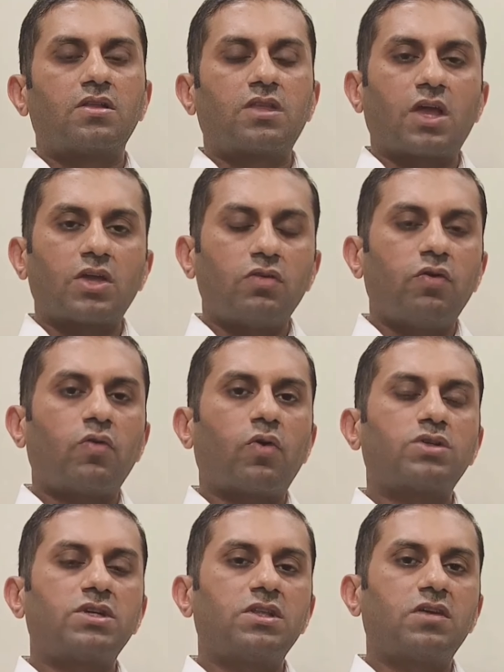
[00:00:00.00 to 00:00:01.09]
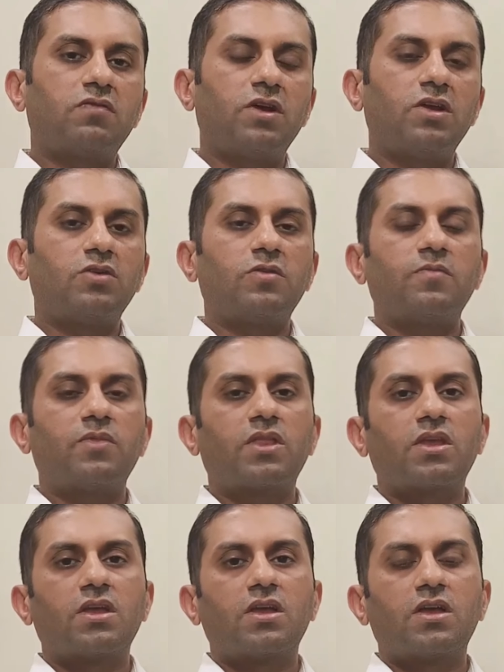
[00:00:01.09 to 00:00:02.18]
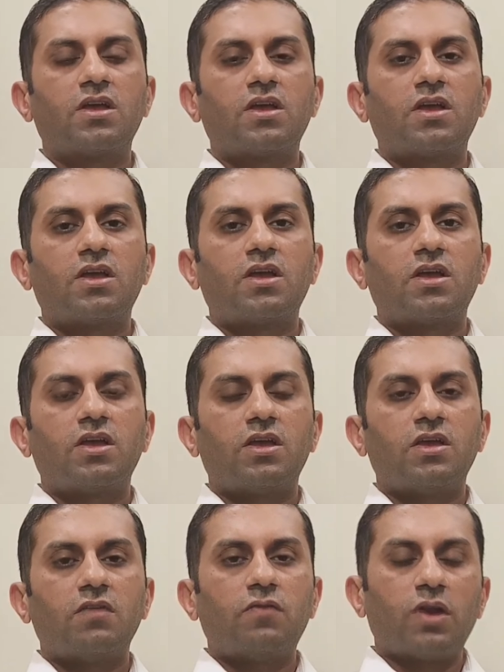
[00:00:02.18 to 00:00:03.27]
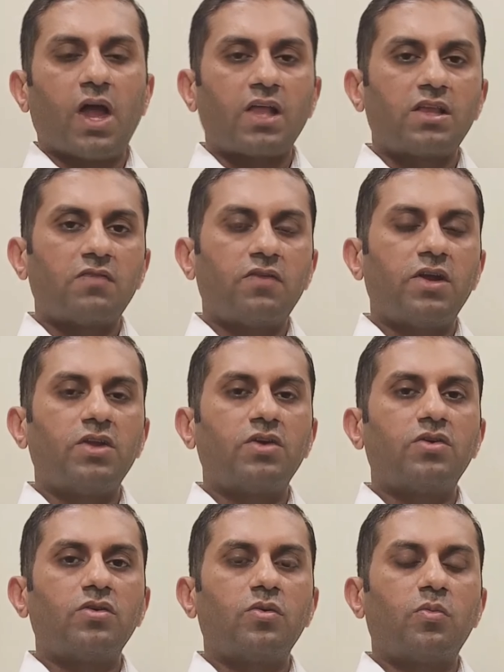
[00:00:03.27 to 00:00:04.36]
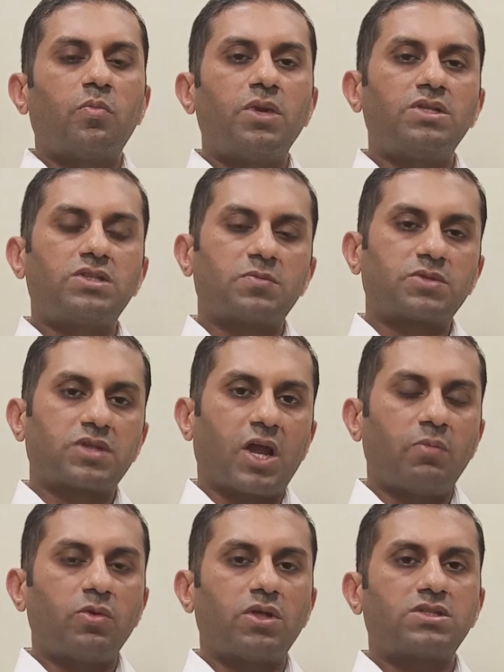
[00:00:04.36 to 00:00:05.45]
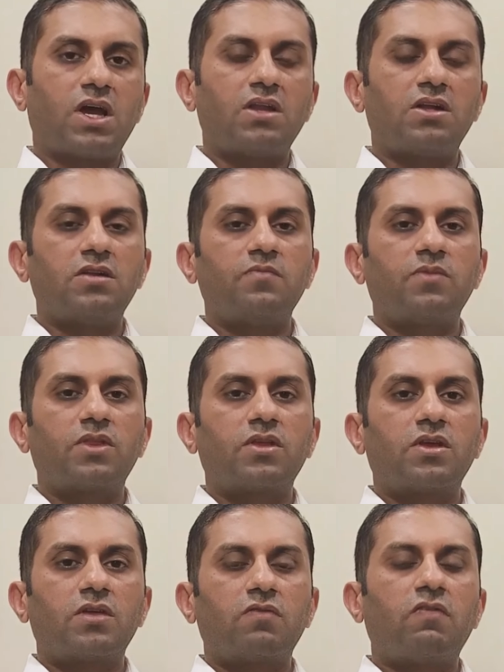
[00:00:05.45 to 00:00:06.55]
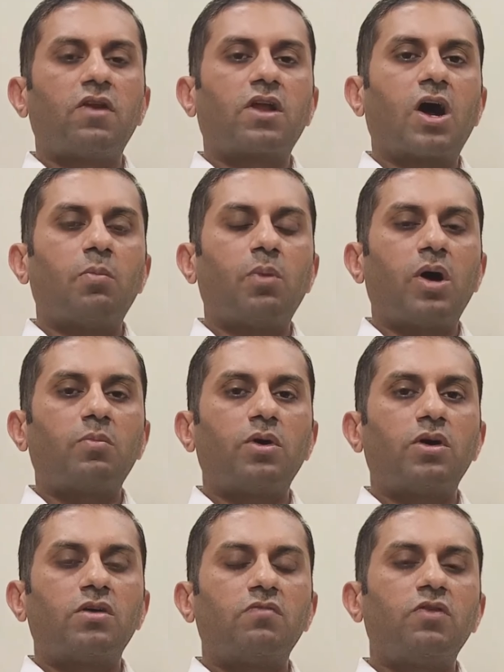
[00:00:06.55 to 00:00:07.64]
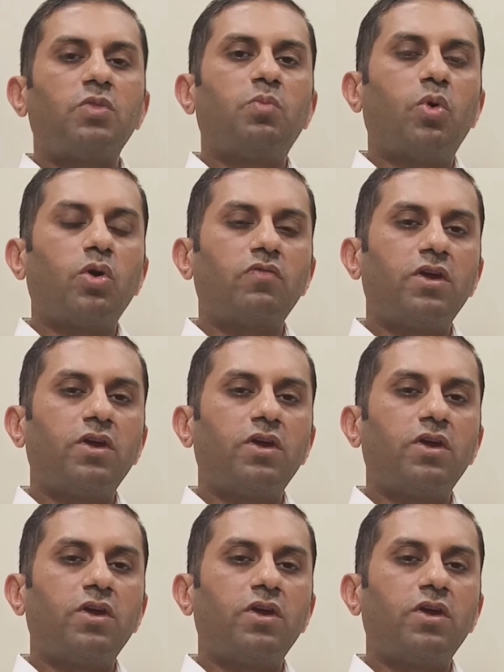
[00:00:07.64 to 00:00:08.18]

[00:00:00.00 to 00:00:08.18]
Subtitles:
Thank you for watching the video. If you like the video, please subscribe to the channel. We will come up with more